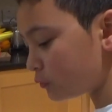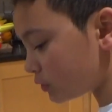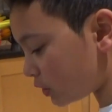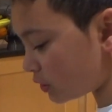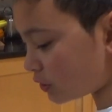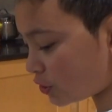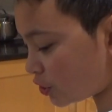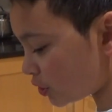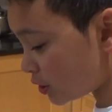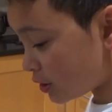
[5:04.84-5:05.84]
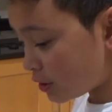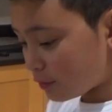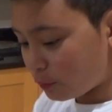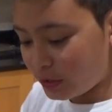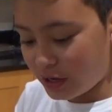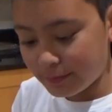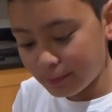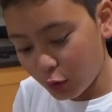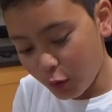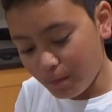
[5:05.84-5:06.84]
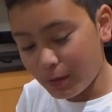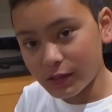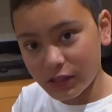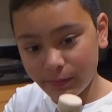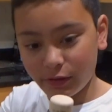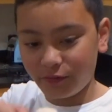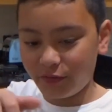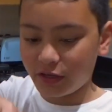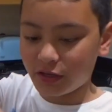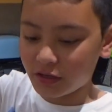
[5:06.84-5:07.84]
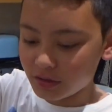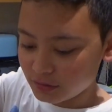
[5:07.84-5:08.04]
touch, we have more balsamic vinegar.